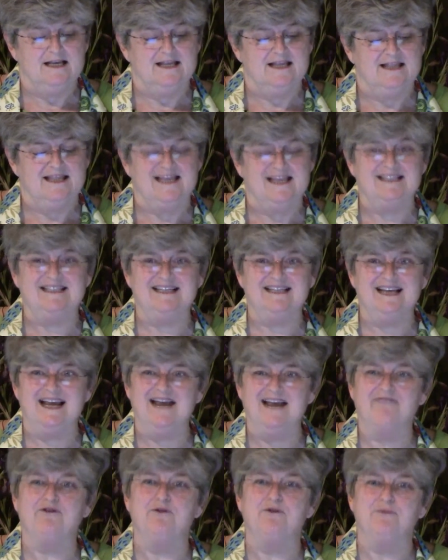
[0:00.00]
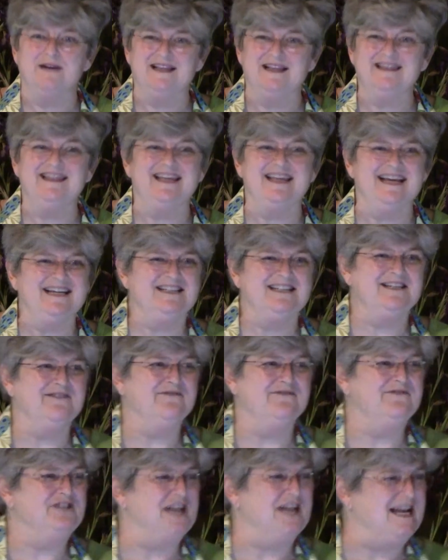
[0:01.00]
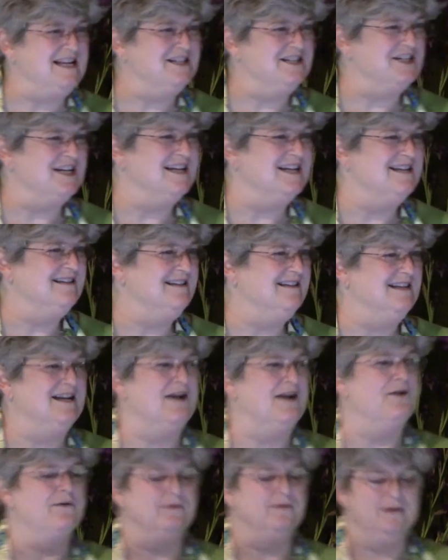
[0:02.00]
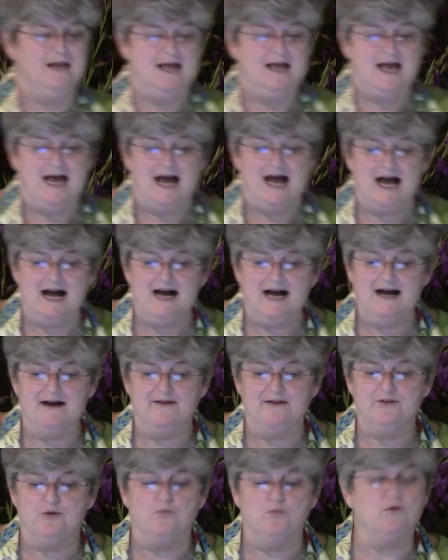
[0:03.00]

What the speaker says: everyone thinks of changing, the